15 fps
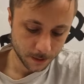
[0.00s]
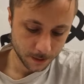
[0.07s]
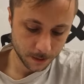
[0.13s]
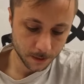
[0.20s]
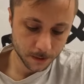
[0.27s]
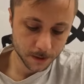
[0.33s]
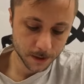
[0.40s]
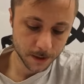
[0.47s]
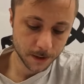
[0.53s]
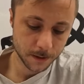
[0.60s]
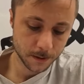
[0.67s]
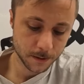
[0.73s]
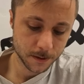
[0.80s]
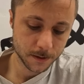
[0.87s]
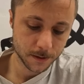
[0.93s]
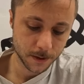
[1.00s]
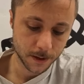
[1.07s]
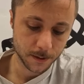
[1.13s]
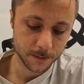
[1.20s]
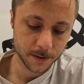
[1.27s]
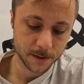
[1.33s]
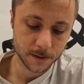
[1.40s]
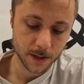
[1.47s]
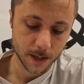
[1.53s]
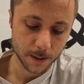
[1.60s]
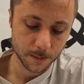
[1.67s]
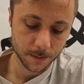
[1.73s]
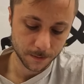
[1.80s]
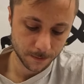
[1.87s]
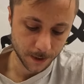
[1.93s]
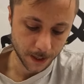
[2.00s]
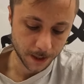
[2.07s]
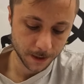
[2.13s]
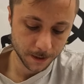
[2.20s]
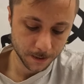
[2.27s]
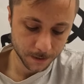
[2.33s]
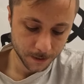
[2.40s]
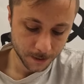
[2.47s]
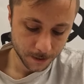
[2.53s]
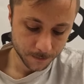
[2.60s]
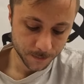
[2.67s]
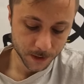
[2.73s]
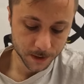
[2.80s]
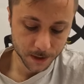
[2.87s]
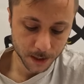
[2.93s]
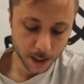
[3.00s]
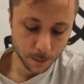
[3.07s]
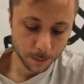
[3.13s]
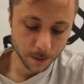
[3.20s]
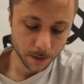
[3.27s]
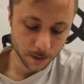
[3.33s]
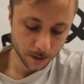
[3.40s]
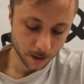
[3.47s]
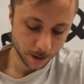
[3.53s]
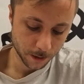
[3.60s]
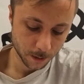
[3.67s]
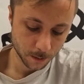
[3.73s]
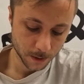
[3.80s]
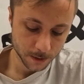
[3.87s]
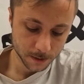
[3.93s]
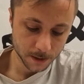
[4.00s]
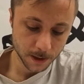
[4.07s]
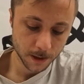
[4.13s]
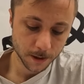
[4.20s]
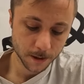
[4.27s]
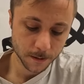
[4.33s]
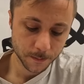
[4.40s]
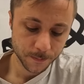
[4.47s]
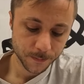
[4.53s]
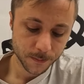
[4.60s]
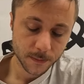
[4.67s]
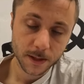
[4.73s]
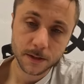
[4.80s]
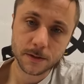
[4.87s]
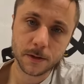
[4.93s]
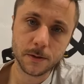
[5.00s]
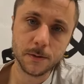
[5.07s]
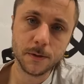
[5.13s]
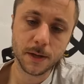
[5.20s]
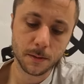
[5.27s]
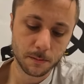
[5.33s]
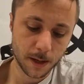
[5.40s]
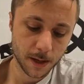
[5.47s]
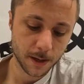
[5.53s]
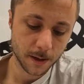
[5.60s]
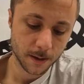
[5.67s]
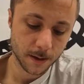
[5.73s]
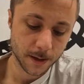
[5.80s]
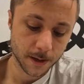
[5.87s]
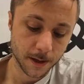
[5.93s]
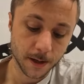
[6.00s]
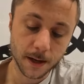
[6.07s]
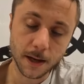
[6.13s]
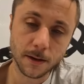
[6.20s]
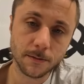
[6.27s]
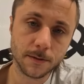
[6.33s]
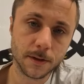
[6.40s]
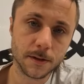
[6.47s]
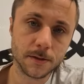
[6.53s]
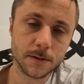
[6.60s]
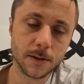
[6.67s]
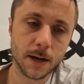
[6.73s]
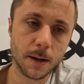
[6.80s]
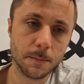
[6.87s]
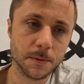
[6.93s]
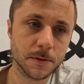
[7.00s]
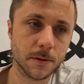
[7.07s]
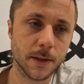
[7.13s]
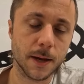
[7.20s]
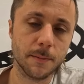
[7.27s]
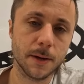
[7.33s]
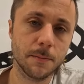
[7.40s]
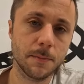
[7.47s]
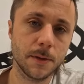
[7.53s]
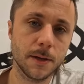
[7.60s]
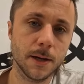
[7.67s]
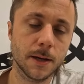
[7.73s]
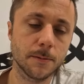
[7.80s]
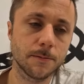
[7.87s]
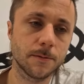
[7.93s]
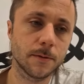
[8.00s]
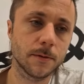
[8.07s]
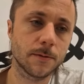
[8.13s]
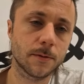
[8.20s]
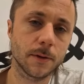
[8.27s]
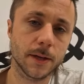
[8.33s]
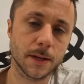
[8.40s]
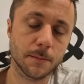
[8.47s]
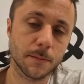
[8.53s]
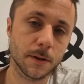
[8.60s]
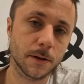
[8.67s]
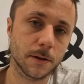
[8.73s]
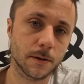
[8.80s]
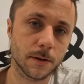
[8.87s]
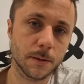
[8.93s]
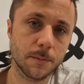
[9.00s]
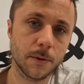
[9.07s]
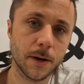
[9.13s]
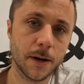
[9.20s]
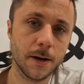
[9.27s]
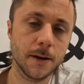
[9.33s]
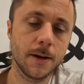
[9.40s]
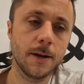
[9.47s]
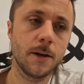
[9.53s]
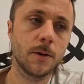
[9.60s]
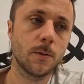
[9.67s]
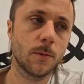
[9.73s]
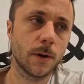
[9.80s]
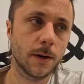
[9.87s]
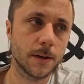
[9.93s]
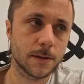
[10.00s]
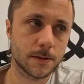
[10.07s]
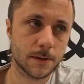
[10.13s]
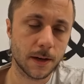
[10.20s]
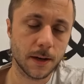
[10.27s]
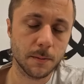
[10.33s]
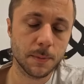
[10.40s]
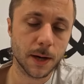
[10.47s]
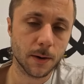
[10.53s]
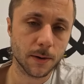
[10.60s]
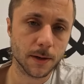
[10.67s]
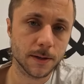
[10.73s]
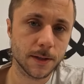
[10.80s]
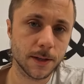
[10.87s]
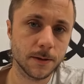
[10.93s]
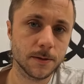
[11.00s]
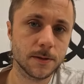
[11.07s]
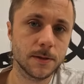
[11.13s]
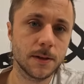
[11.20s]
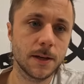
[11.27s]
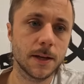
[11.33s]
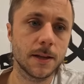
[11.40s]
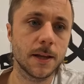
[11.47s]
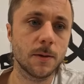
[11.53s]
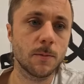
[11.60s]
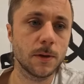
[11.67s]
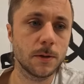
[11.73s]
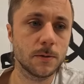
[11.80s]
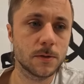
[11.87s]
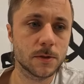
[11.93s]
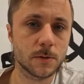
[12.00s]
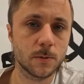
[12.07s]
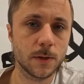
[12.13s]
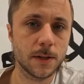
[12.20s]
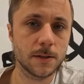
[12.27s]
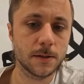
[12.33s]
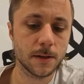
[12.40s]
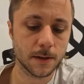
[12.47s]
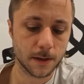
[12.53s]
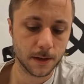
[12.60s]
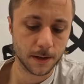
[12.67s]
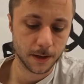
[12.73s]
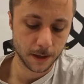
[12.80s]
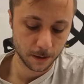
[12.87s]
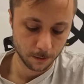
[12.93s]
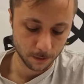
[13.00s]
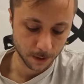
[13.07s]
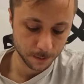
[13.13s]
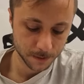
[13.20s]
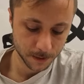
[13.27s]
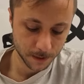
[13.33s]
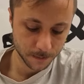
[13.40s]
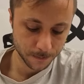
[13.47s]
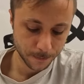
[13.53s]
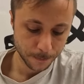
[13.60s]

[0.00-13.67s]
usually use the stop valid. There's a couple other ones here. So you can make it like an inverse stop. So that might be helpful for like a Magura brake where it's sending power continuously, and then when you squeeze it, it interrupts it.